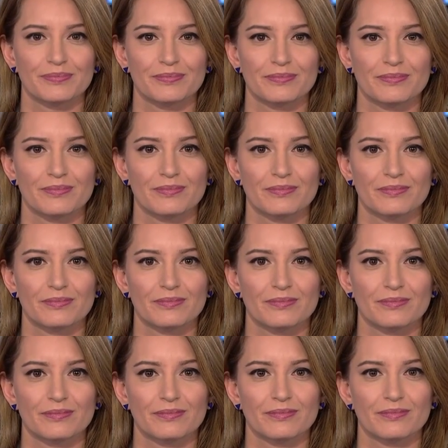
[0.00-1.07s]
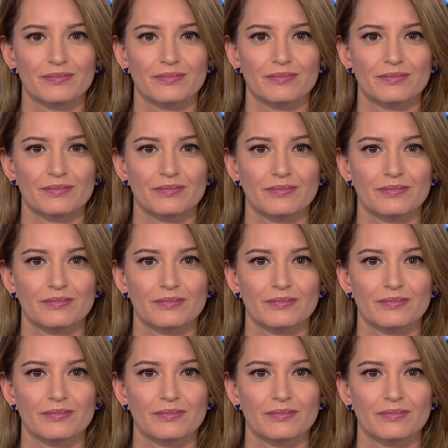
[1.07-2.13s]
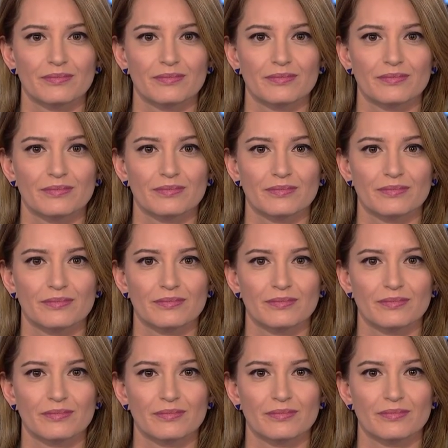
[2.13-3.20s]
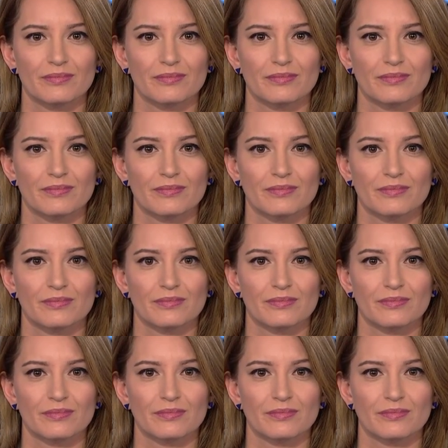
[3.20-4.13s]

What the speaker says: The person shown says nothing.